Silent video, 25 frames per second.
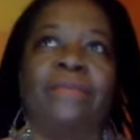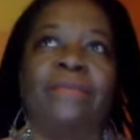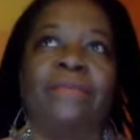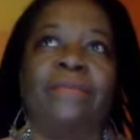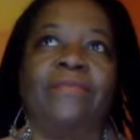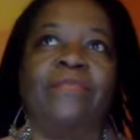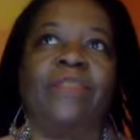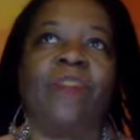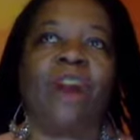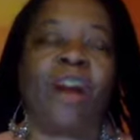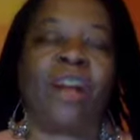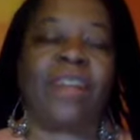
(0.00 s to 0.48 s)

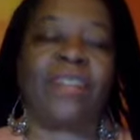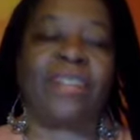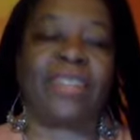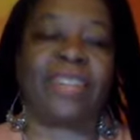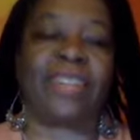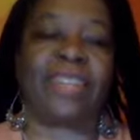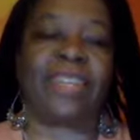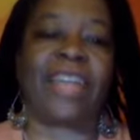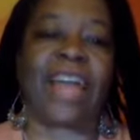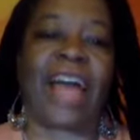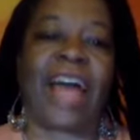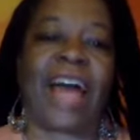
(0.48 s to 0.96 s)
lost
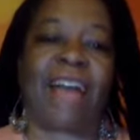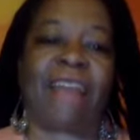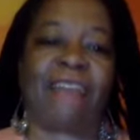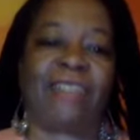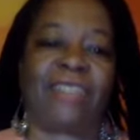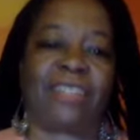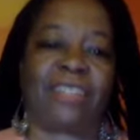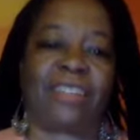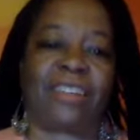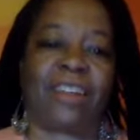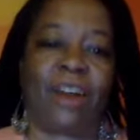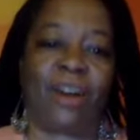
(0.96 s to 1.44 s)
their lives
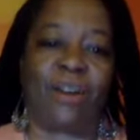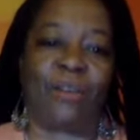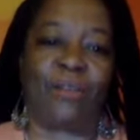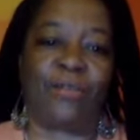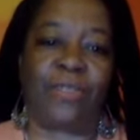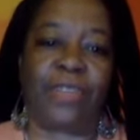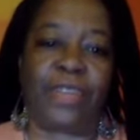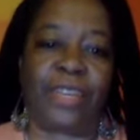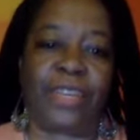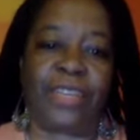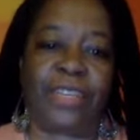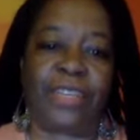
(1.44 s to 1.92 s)
to
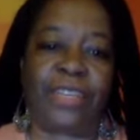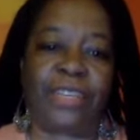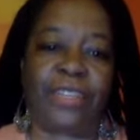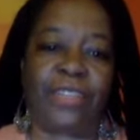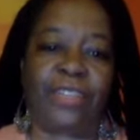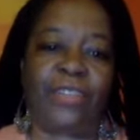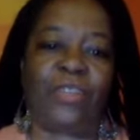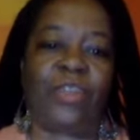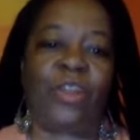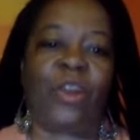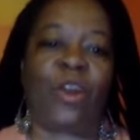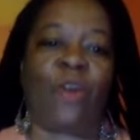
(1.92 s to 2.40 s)
COVID,
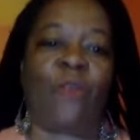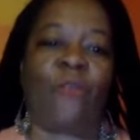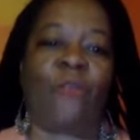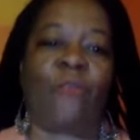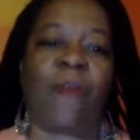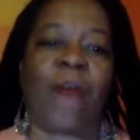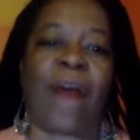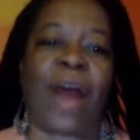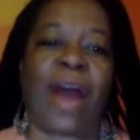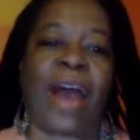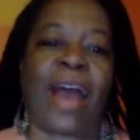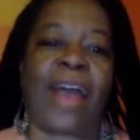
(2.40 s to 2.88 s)
you know,
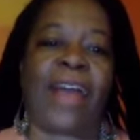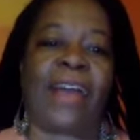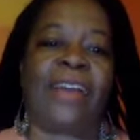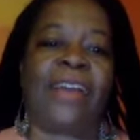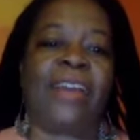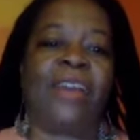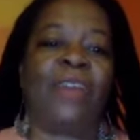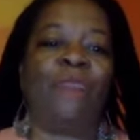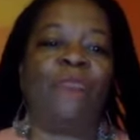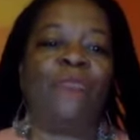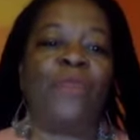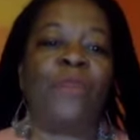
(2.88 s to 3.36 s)
by
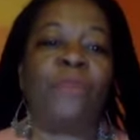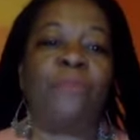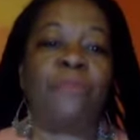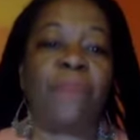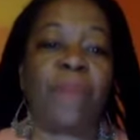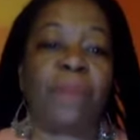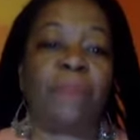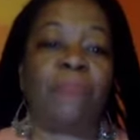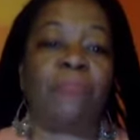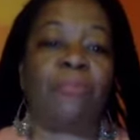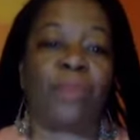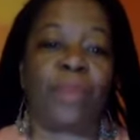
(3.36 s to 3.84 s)

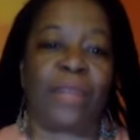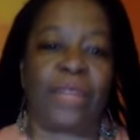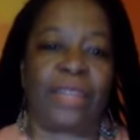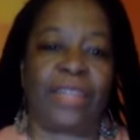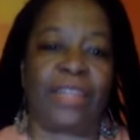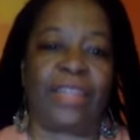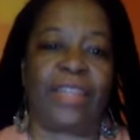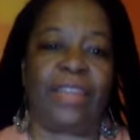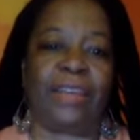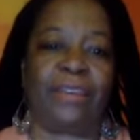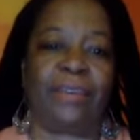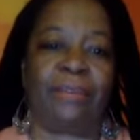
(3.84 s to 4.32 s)
remembering
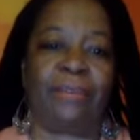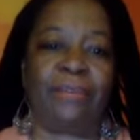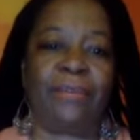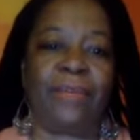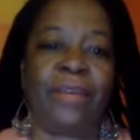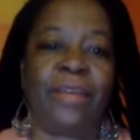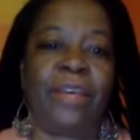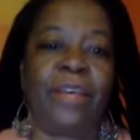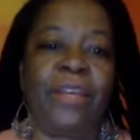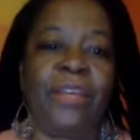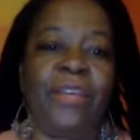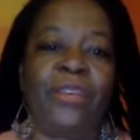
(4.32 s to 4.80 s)
them.
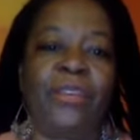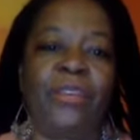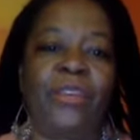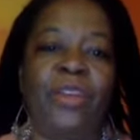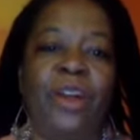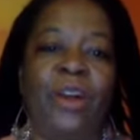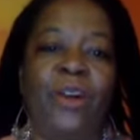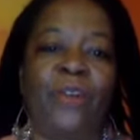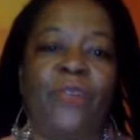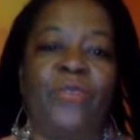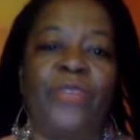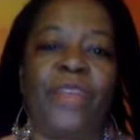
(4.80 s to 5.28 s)
You know,
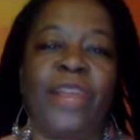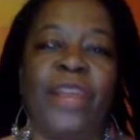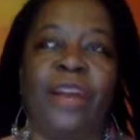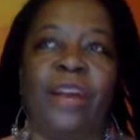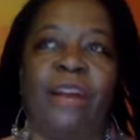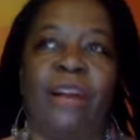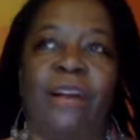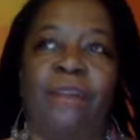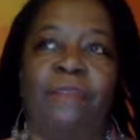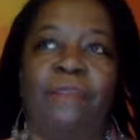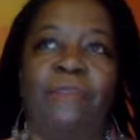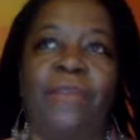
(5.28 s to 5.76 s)
mm-hmm. there
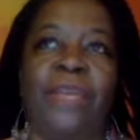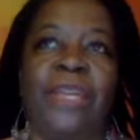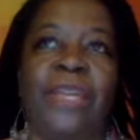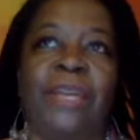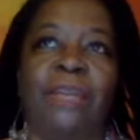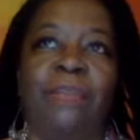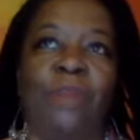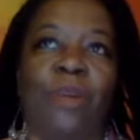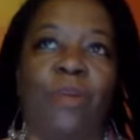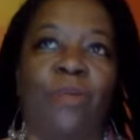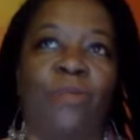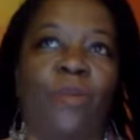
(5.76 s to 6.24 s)
are many
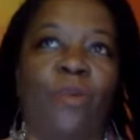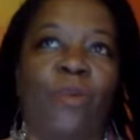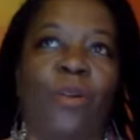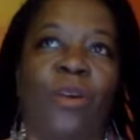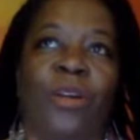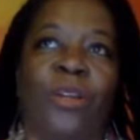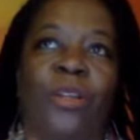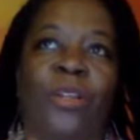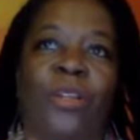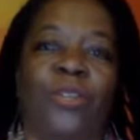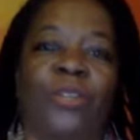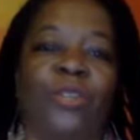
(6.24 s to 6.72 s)

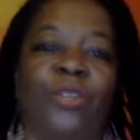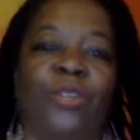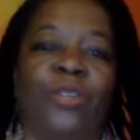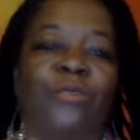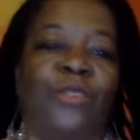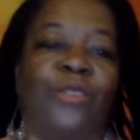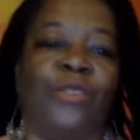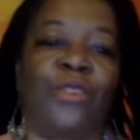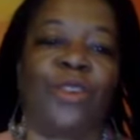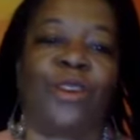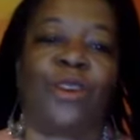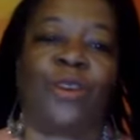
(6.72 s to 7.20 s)
memorials
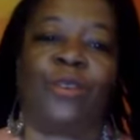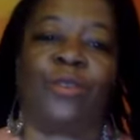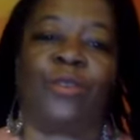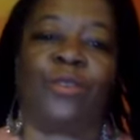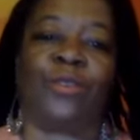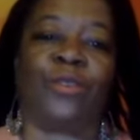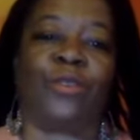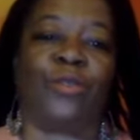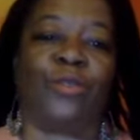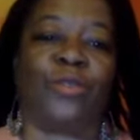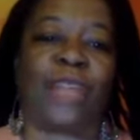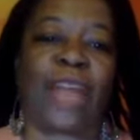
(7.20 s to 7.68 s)
for those
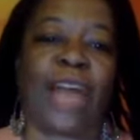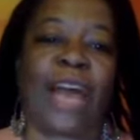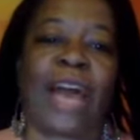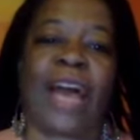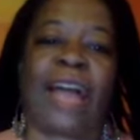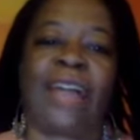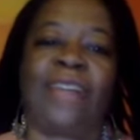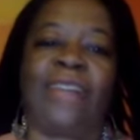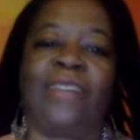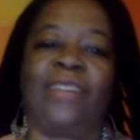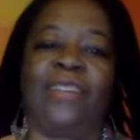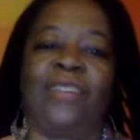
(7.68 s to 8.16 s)
who
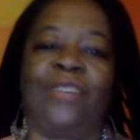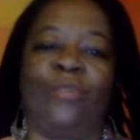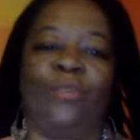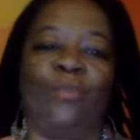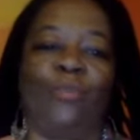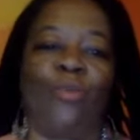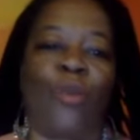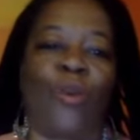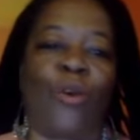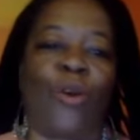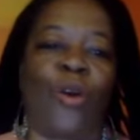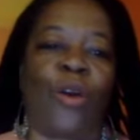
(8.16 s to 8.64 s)
died in the
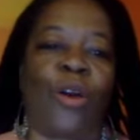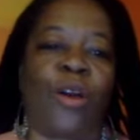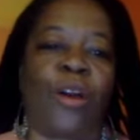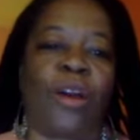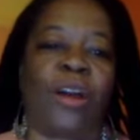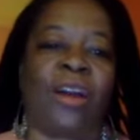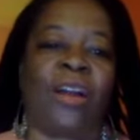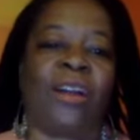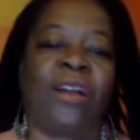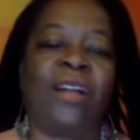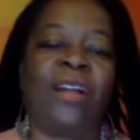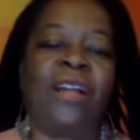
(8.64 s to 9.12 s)

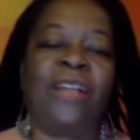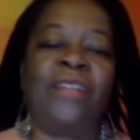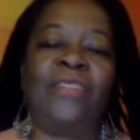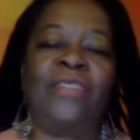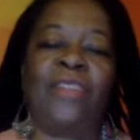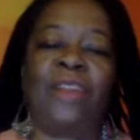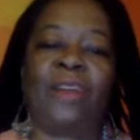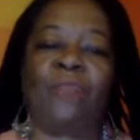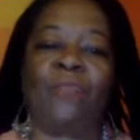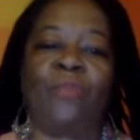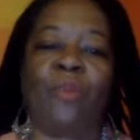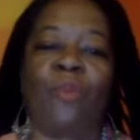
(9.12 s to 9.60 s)
war.
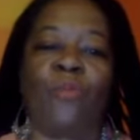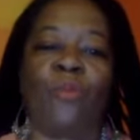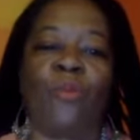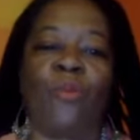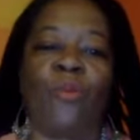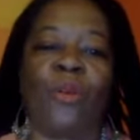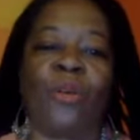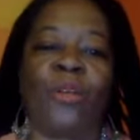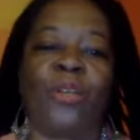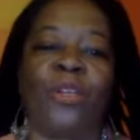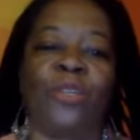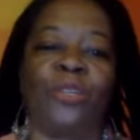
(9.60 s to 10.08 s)
There are
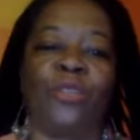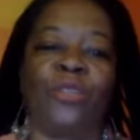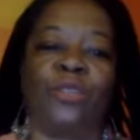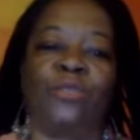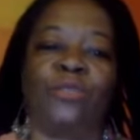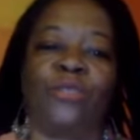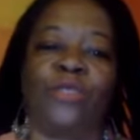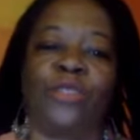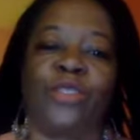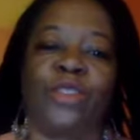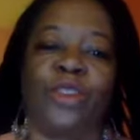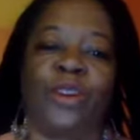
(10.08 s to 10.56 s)
memorials
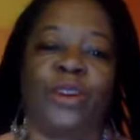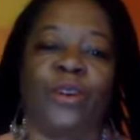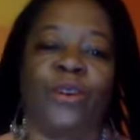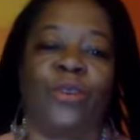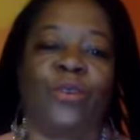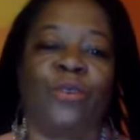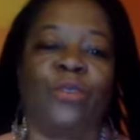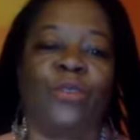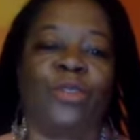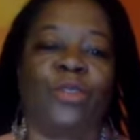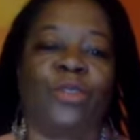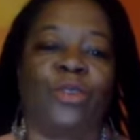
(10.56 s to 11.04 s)
for
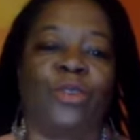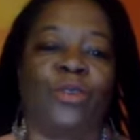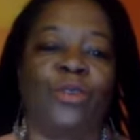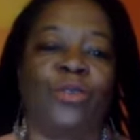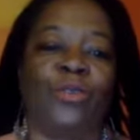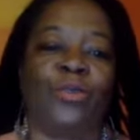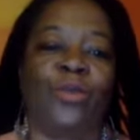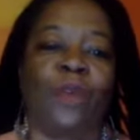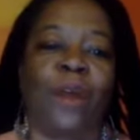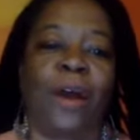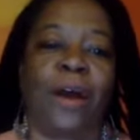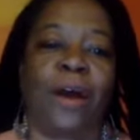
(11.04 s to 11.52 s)
those
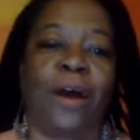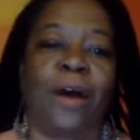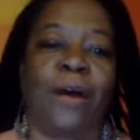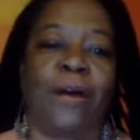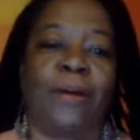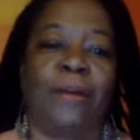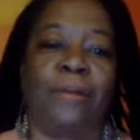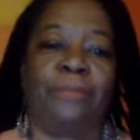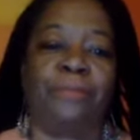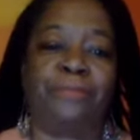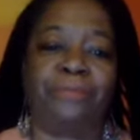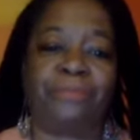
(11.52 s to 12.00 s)
who,
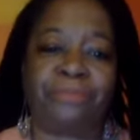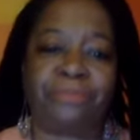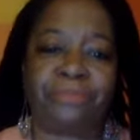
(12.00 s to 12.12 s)
um,